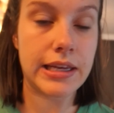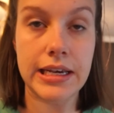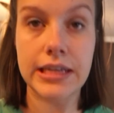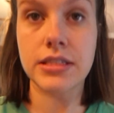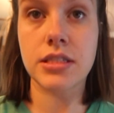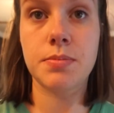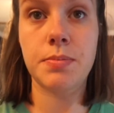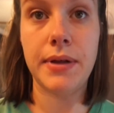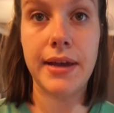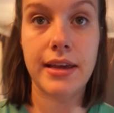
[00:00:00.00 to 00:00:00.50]
the
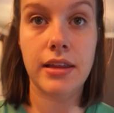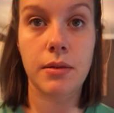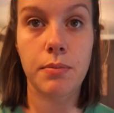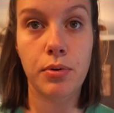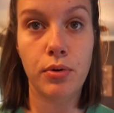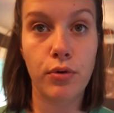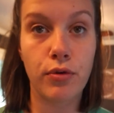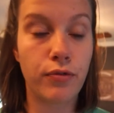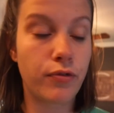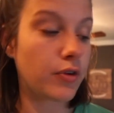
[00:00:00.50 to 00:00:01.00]
kids play in the
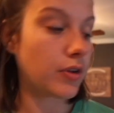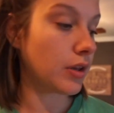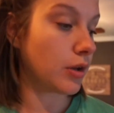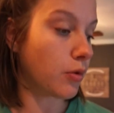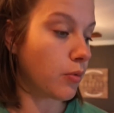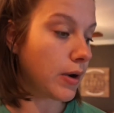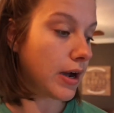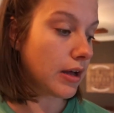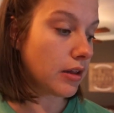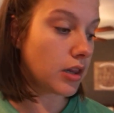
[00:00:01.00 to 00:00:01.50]
pool for a
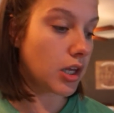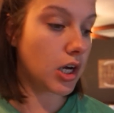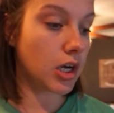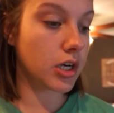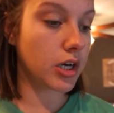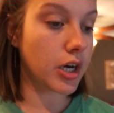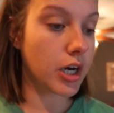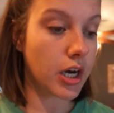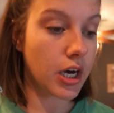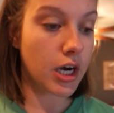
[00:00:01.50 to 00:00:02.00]
little while
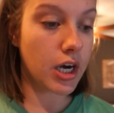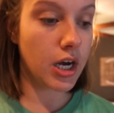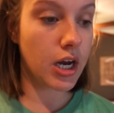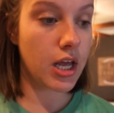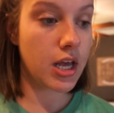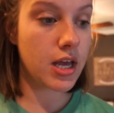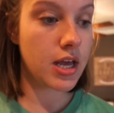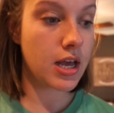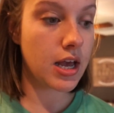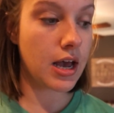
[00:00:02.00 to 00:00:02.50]
longer
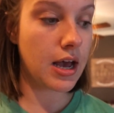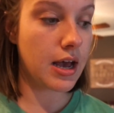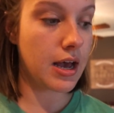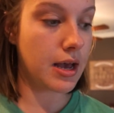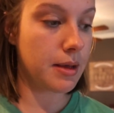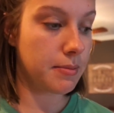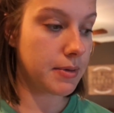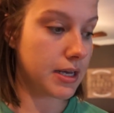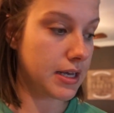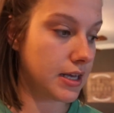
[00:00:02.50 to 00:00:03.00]

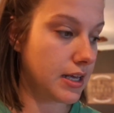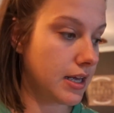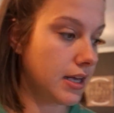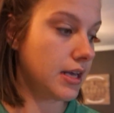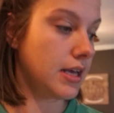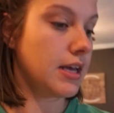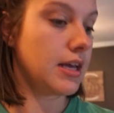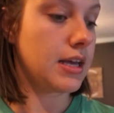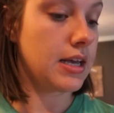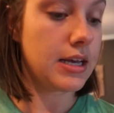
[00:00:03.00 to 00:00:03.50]
um,
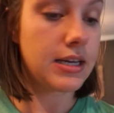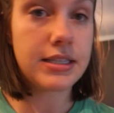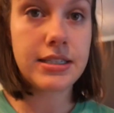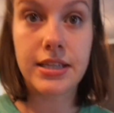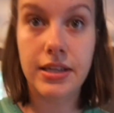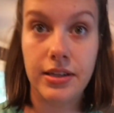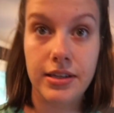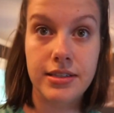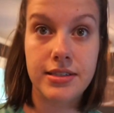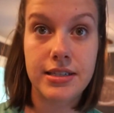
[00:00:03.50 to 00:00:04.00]

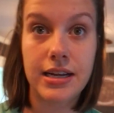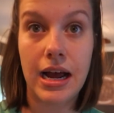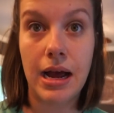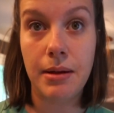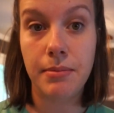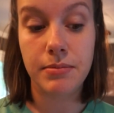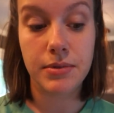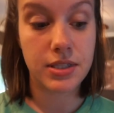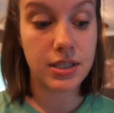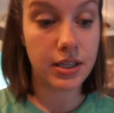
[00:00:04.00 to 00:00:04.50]
until it's
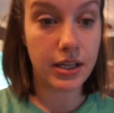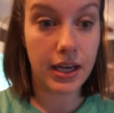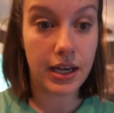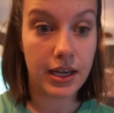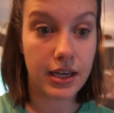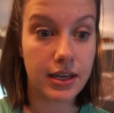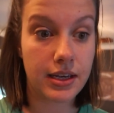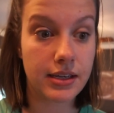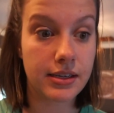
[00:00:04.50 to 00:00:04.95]
time to like